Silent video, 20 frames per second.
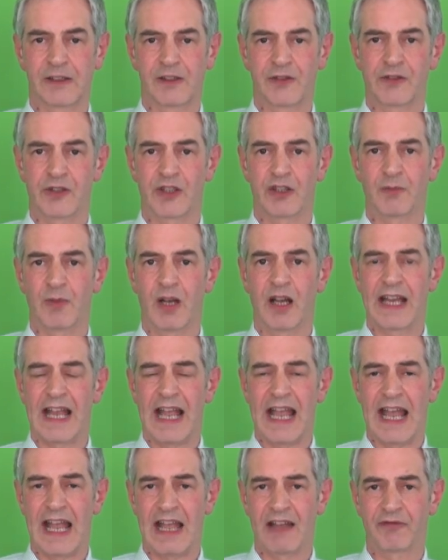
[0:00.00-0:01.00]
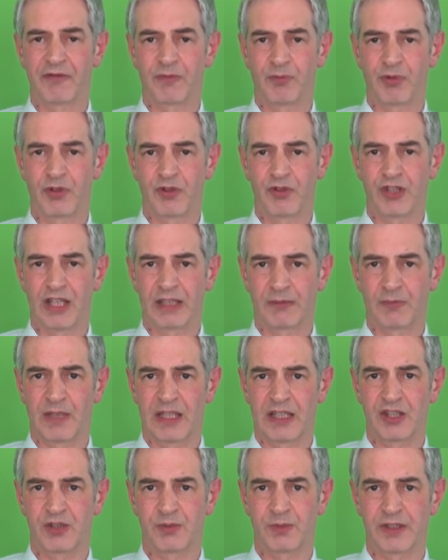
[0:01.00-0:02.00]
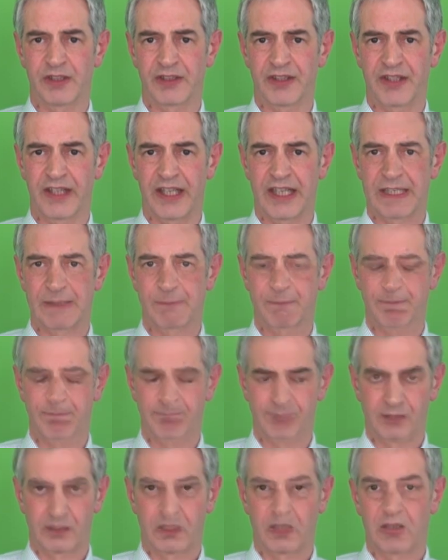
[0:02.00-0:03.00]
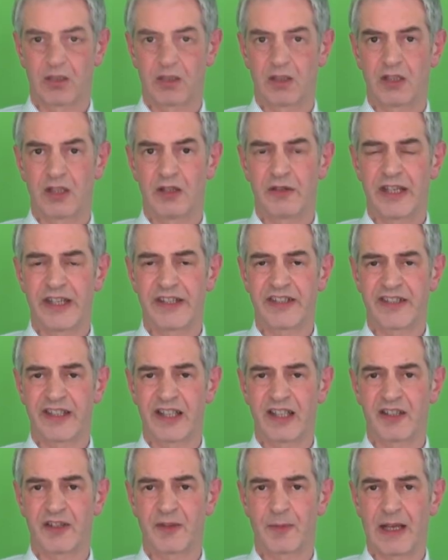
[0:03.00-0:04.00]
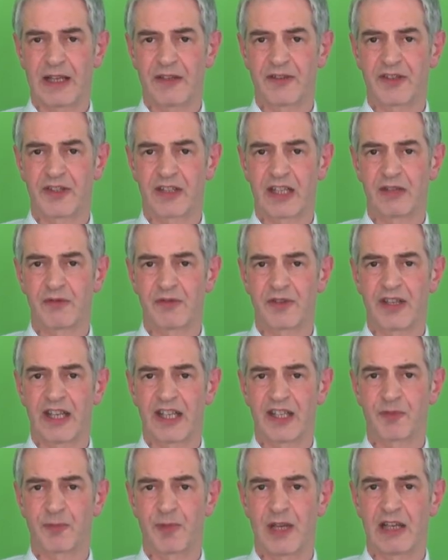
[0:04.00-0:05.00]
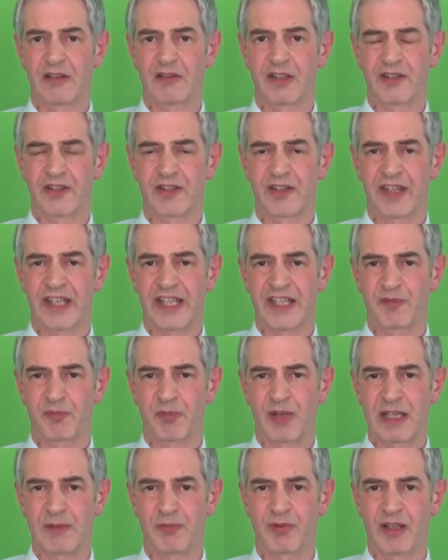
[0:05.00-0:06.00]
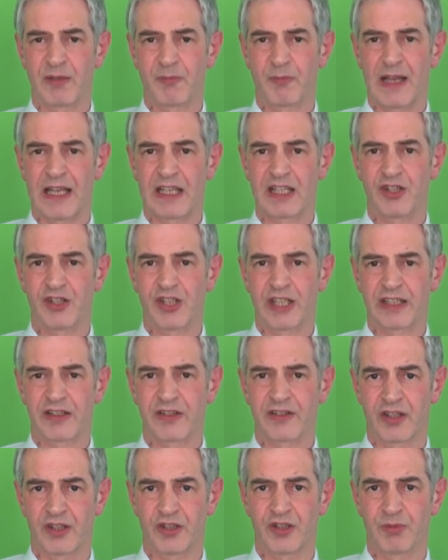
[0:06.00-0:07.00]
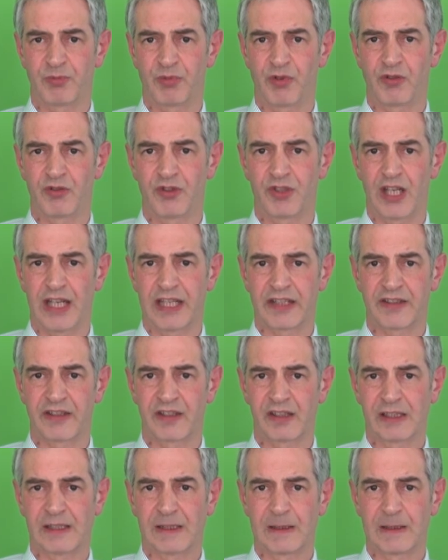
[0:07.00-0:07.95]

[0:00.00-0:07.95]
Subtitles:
So you might have a project management team. You need to tell us about the skills and experience of these people in managing such a project.